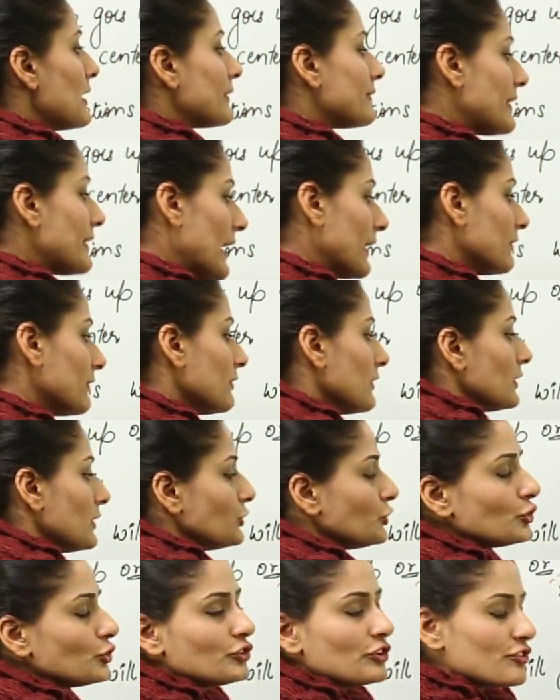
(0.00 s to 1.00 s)
Then
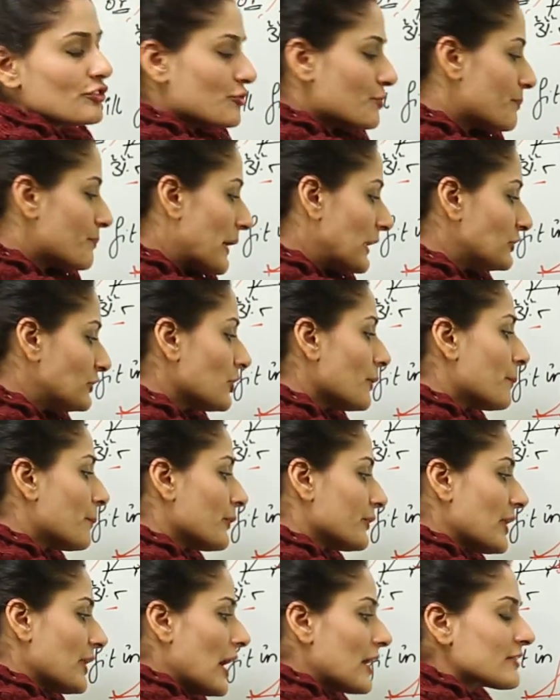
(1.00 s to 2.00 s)
you just measure
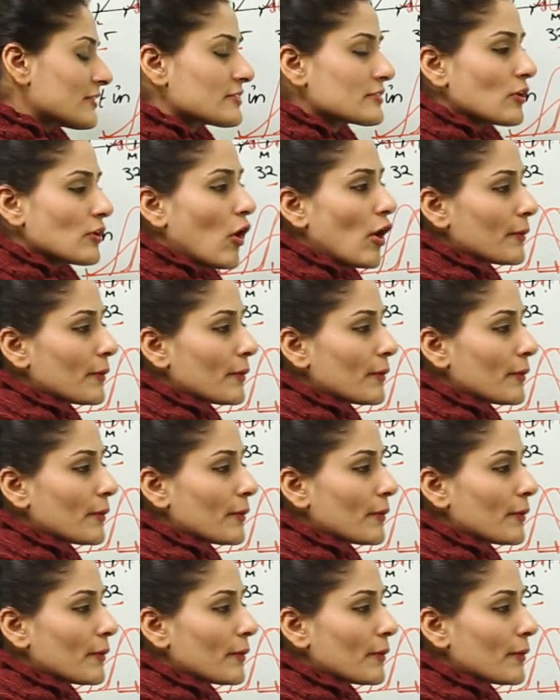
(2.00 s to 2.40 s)
products